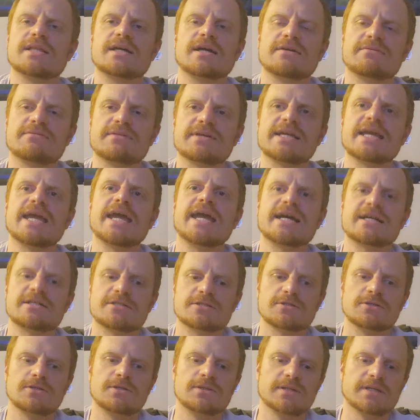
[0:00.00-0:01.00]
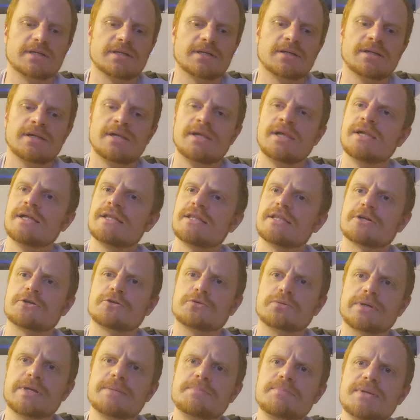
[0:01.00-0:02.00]
of the castle, the
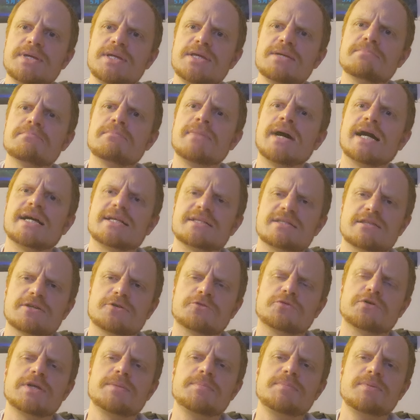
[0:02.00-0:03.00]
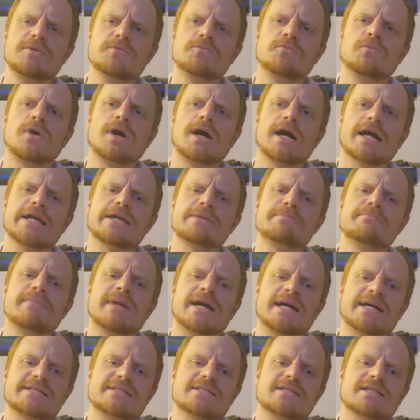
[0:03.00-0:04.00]
creepy walk-in
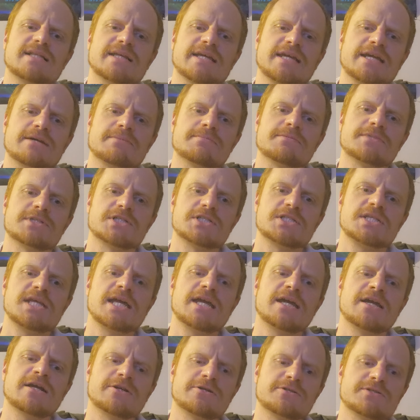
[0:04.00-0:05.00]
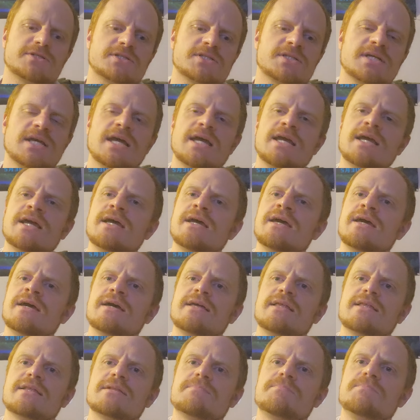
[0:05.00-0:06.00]
mausoleum, the stairs,
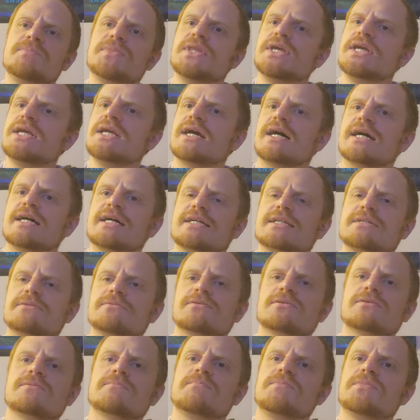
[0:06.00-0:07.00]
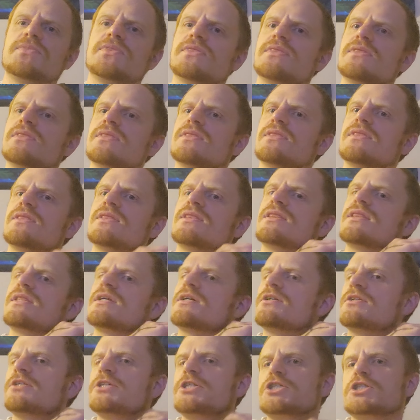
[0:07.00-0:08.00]
the
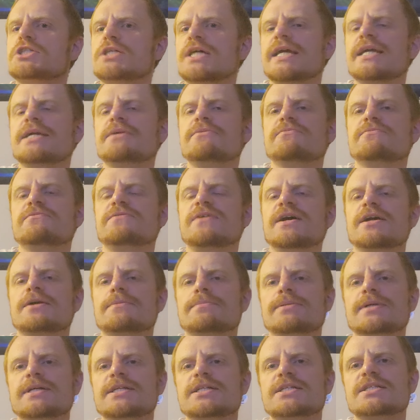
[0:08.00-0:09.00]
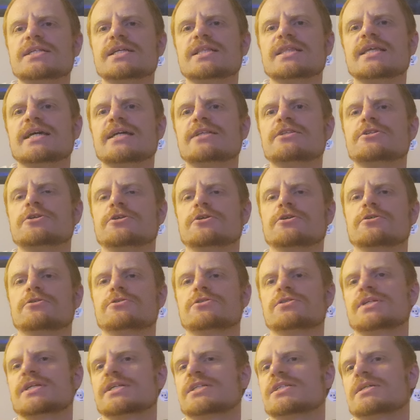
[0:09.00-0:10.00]
cliche fireplace set that
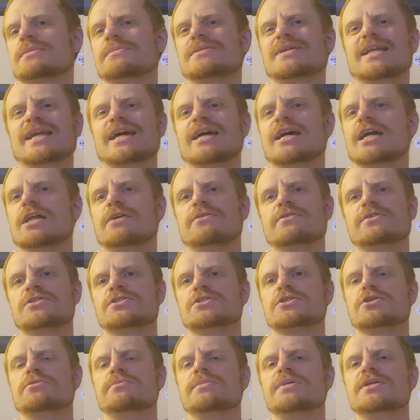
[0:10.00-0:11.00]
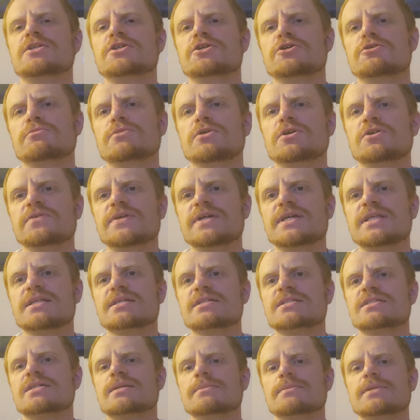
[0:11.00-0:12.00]
turns like something out of a Scooby-Doo movie.
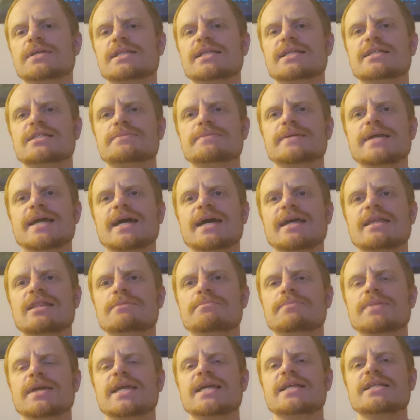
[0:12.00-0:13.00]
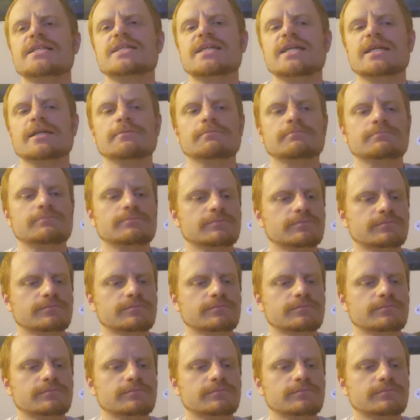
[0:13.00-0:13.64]
There's something that's behind the painting.